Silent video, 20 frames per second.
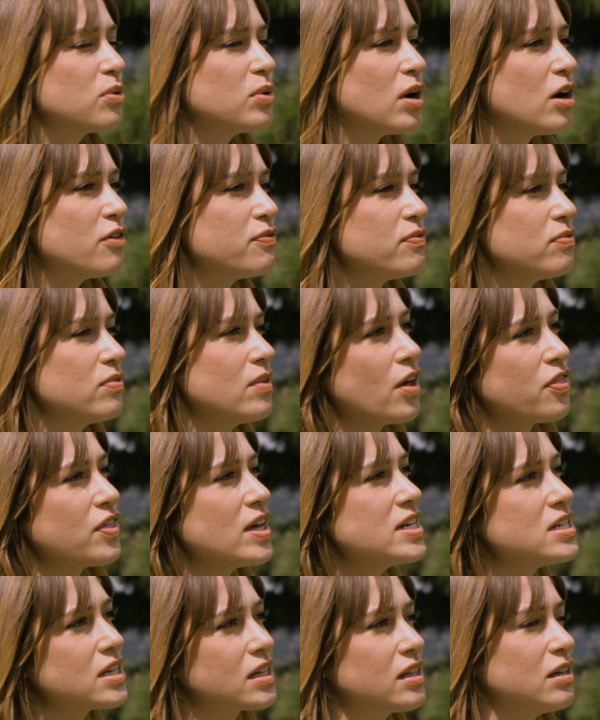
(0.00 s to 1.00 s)
to
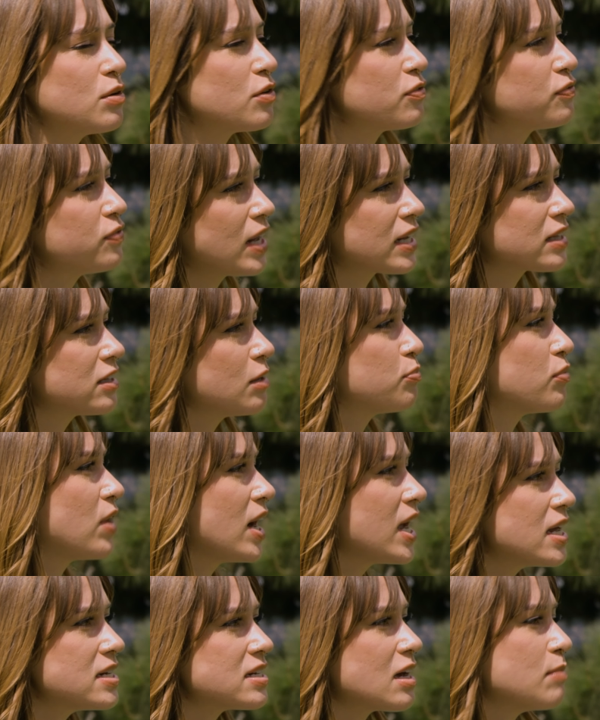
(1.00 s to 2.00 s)
authentically reflect the
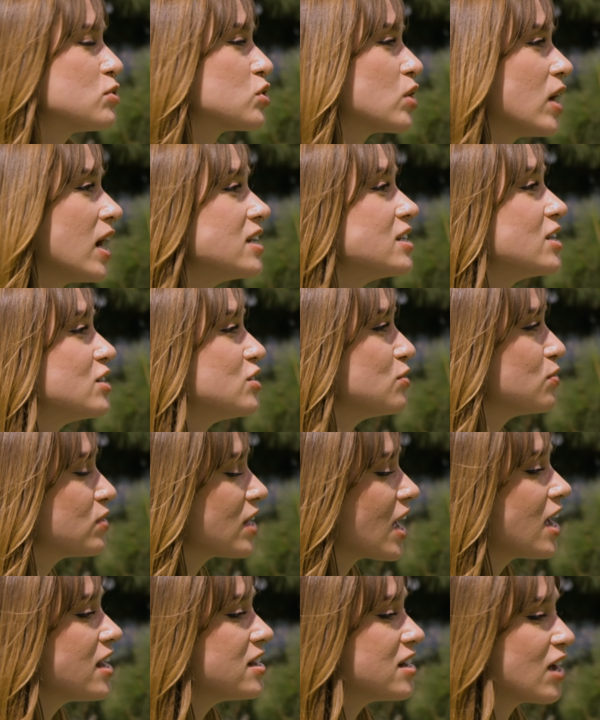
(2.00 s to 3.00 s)
brand. I'm trying to do
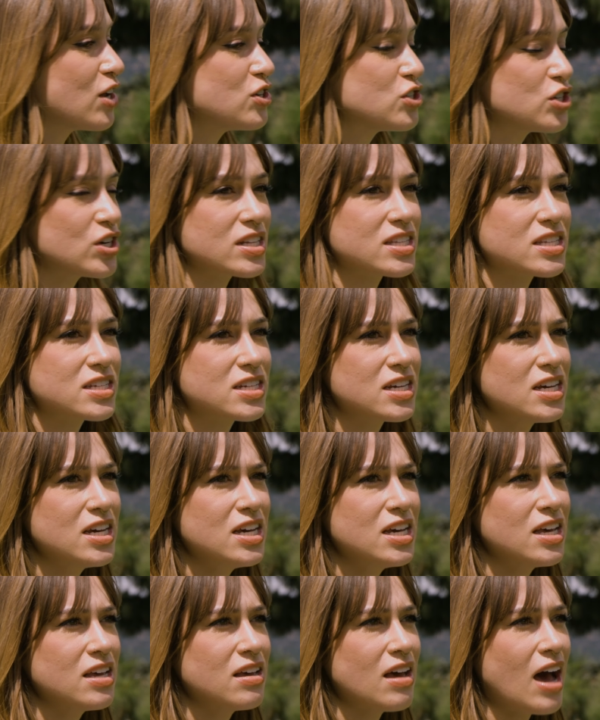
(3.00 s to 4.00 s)
that, not just
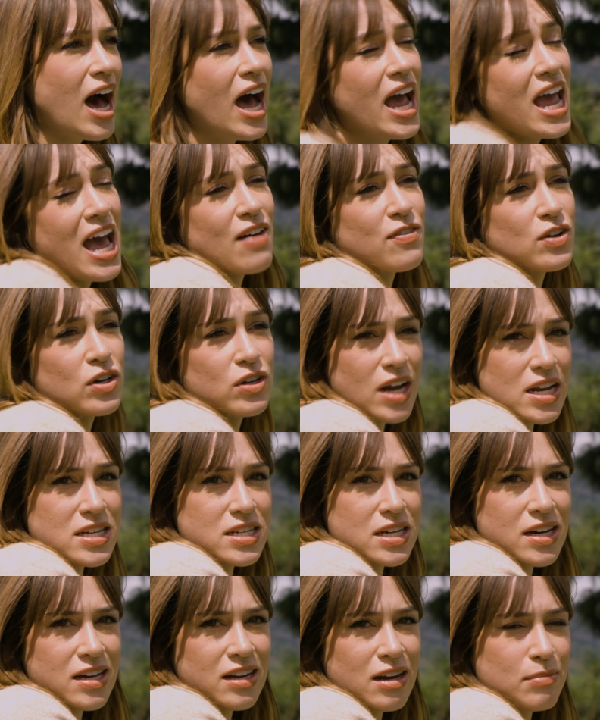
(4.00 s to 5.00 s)
I have a good
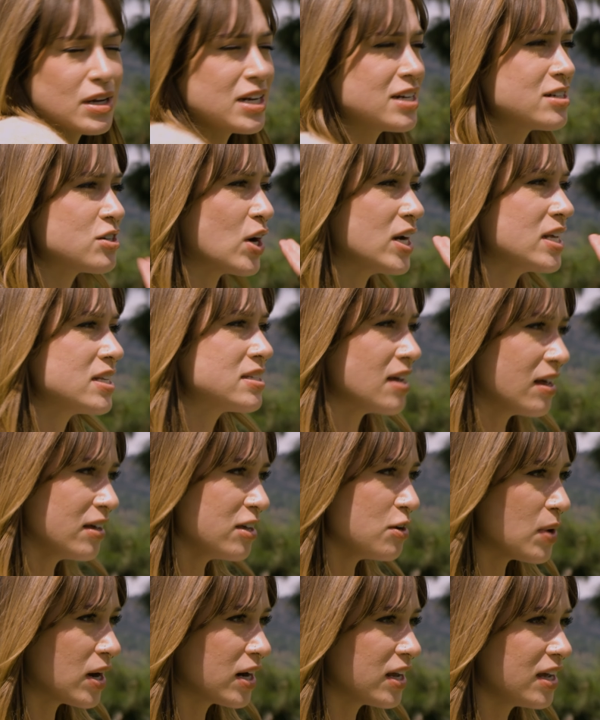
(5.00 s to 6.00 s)
idea and I'm going to try to sell
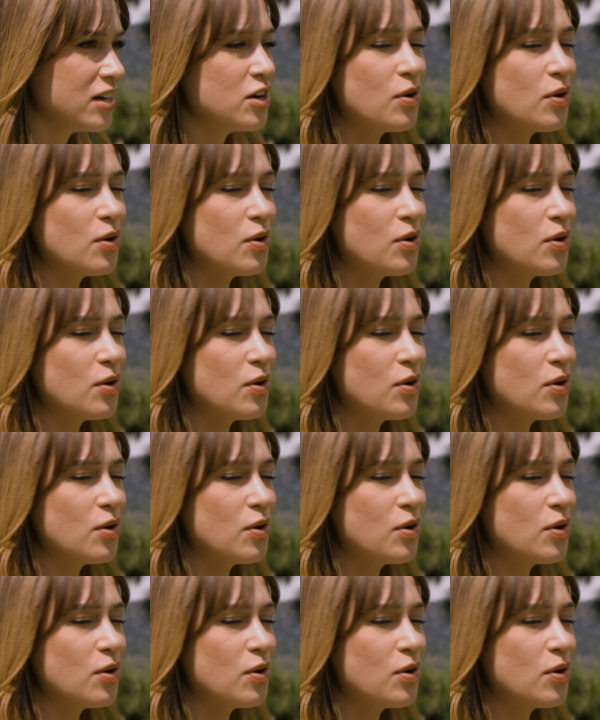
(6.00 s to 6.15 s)
you on it.